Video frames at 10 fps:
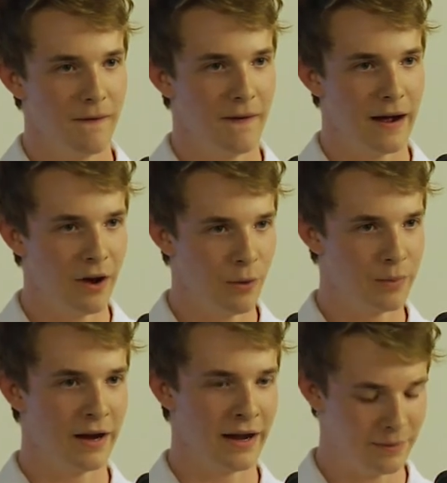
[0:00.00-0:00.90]
I hope
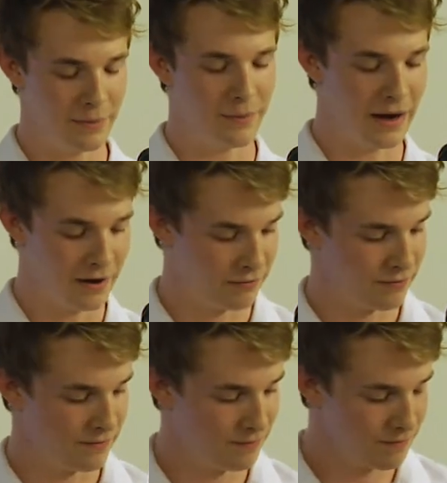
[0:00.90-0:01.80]
that I can be part of
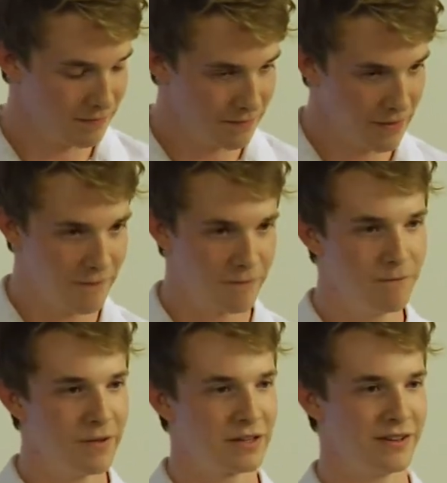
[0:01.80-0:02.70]

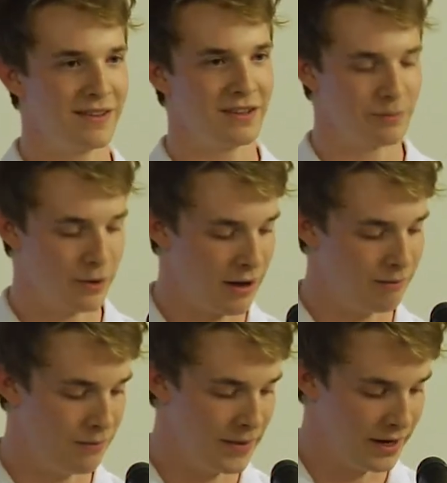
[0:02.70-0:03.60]
fixing this
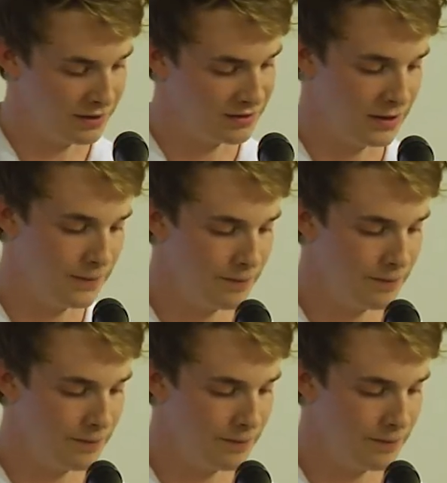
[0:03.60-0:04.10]
problem that I see.